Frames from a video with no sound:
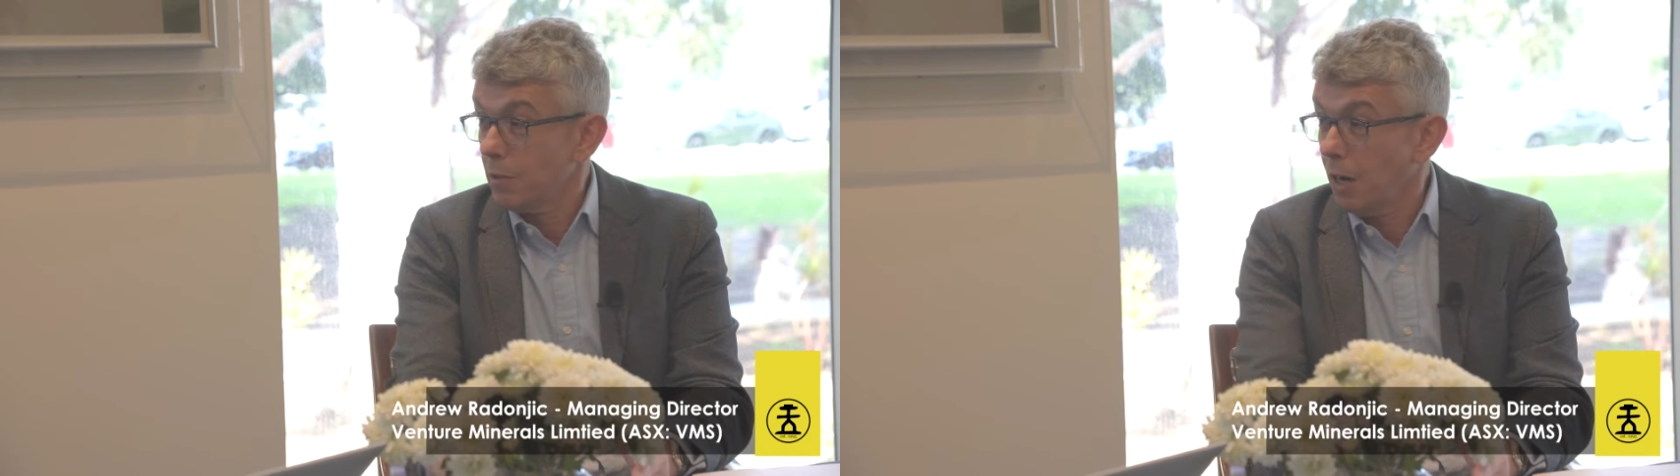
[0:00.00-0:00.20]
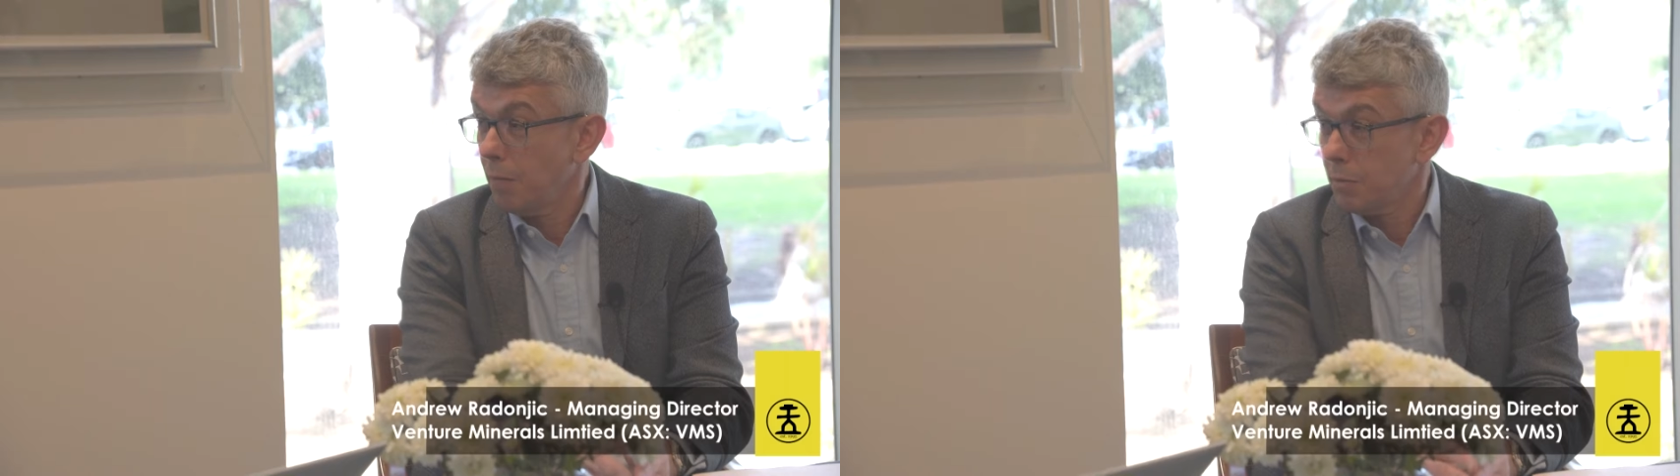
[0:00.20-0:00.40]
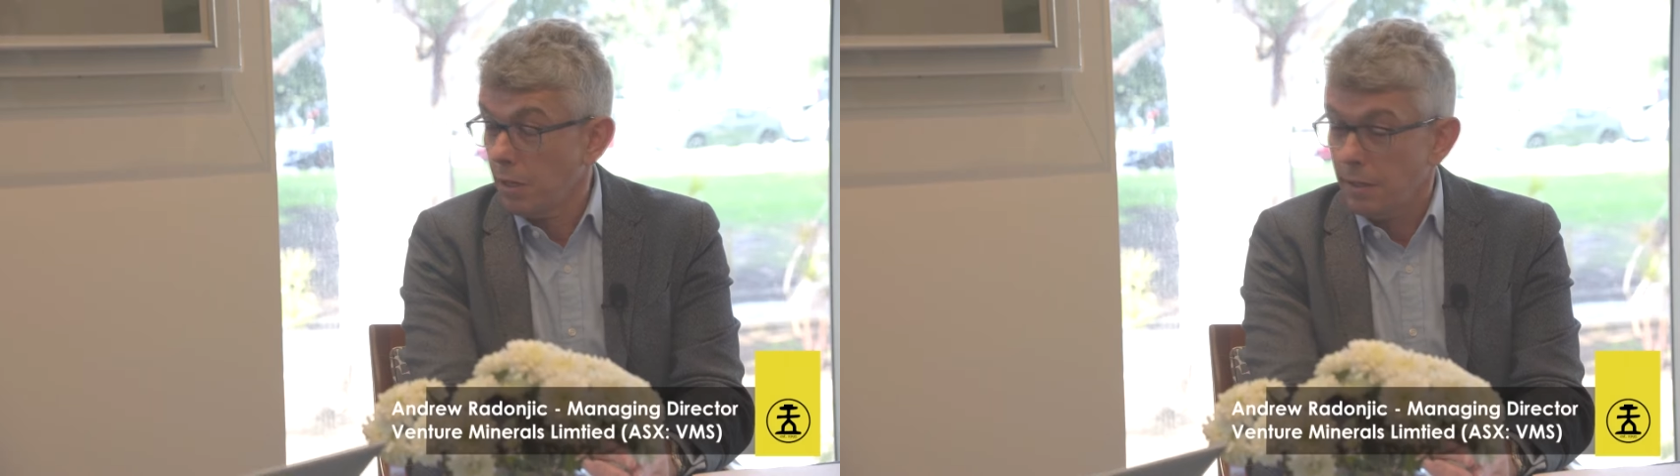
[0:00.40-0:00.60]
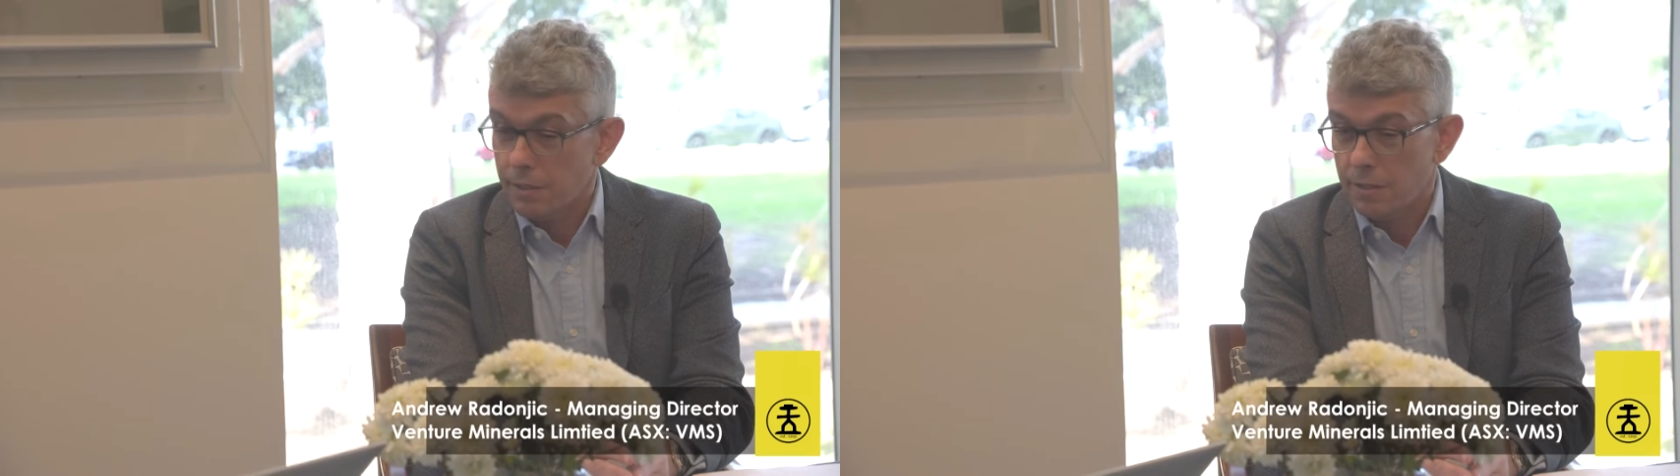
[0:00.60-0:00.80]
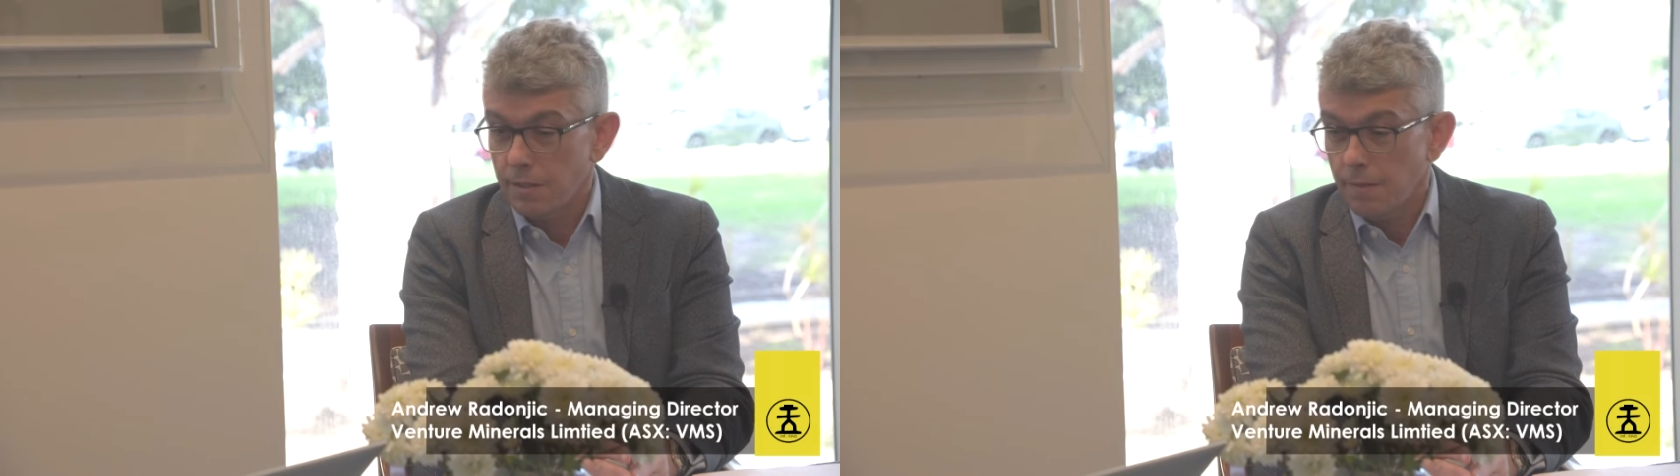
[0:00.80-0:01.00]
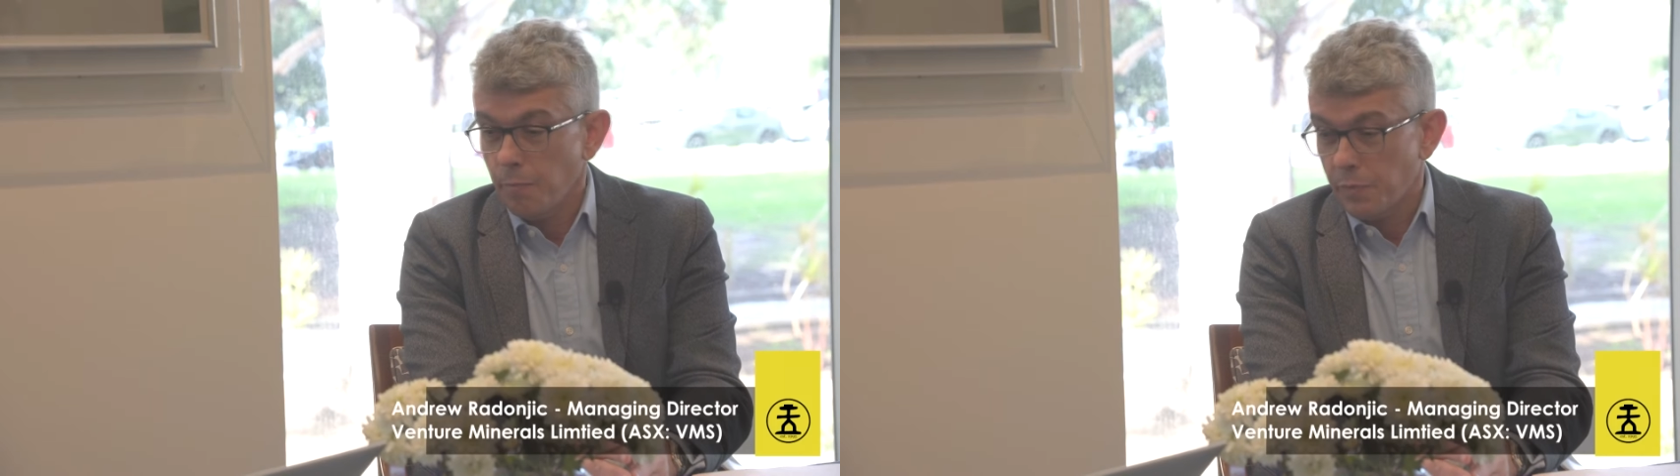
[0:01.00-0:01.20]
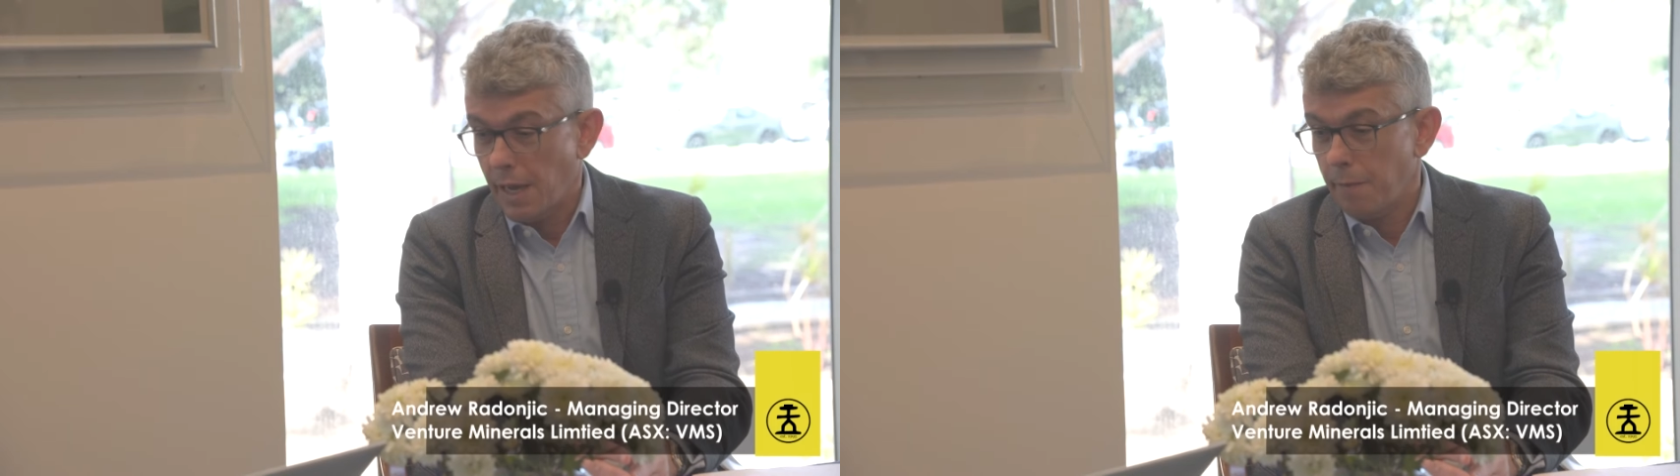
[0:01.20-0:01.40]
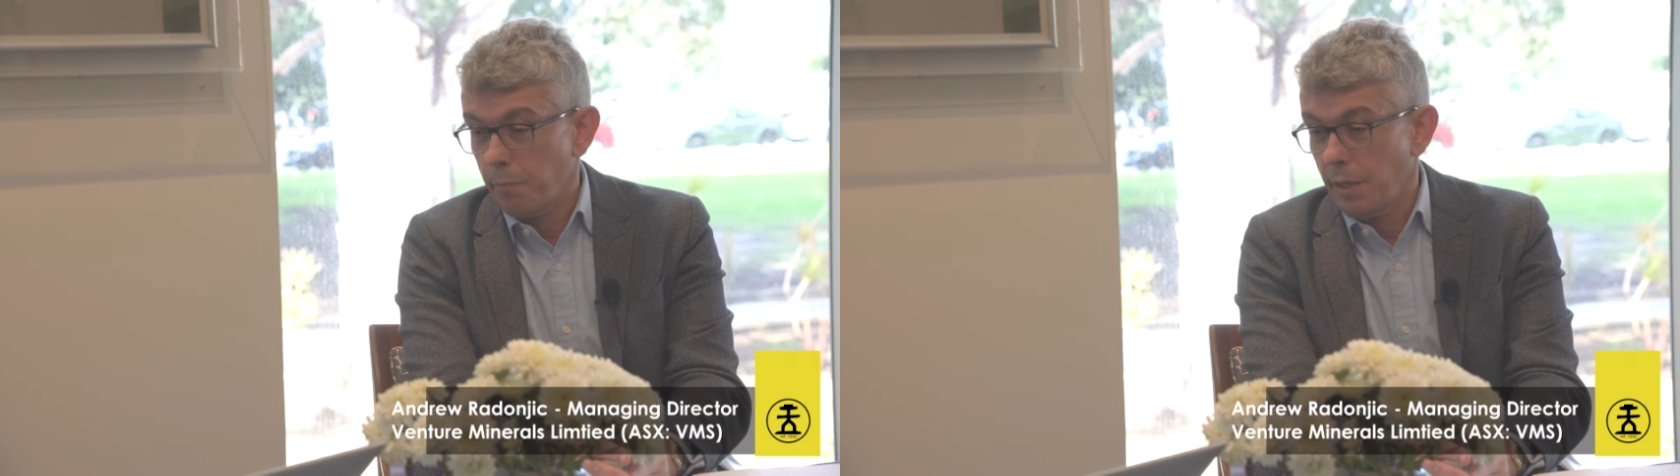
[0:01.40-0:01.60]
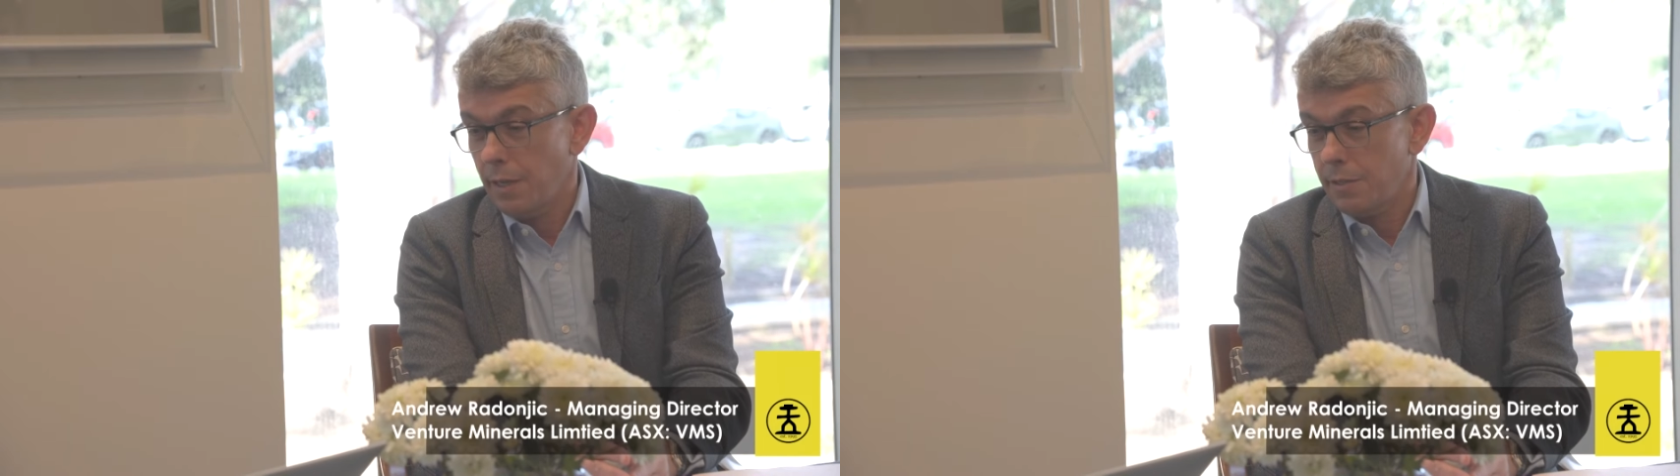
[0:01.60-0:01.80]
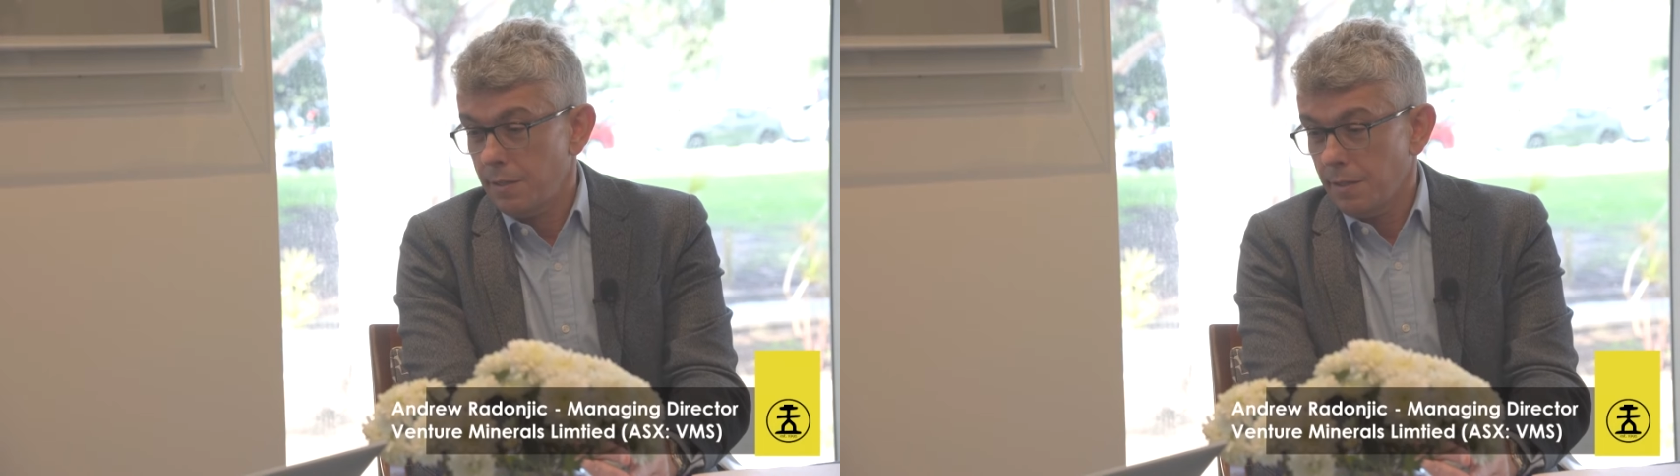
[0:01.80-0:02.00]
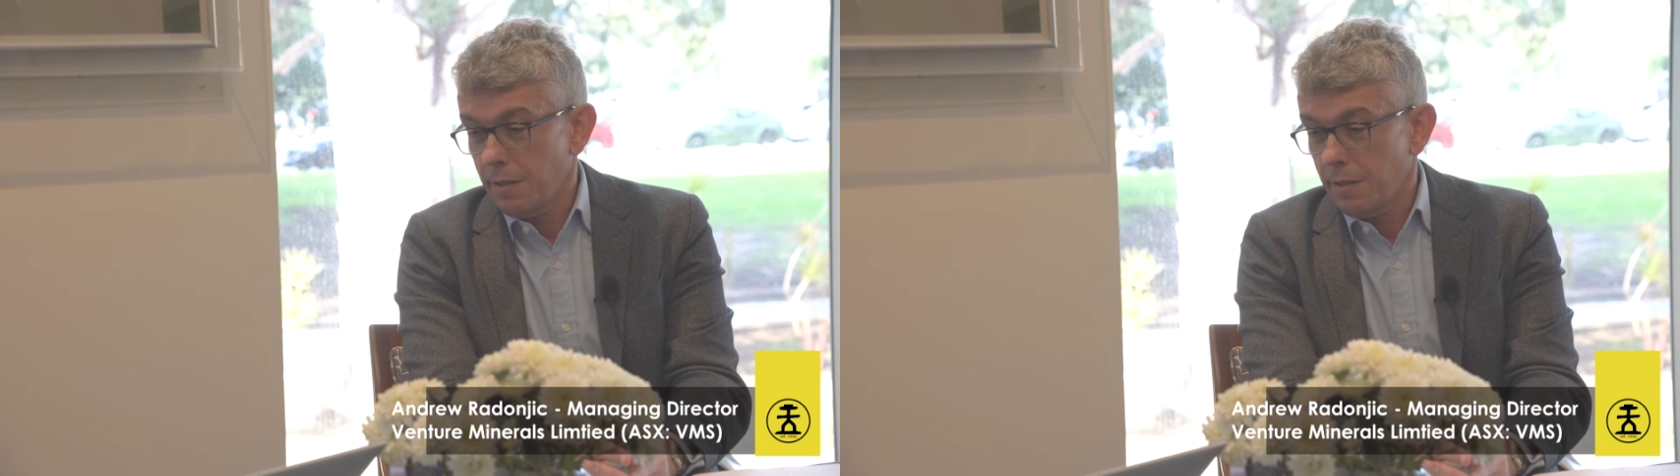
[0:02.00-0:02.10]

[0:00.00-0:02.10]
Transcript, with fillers: time. So that's that plus